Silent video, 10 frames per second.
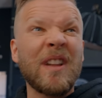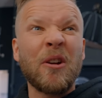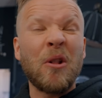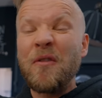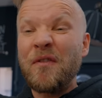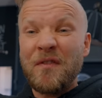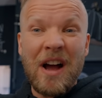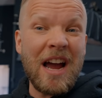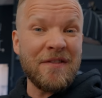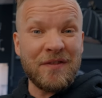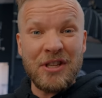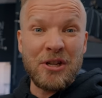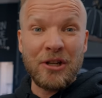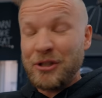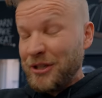let alone five
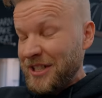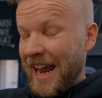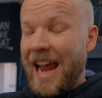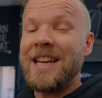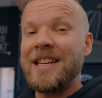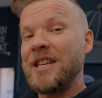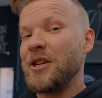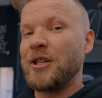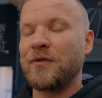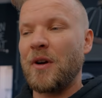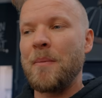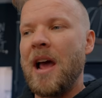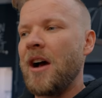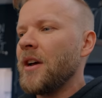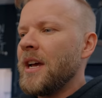years or 10 years from
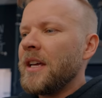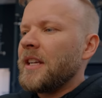now.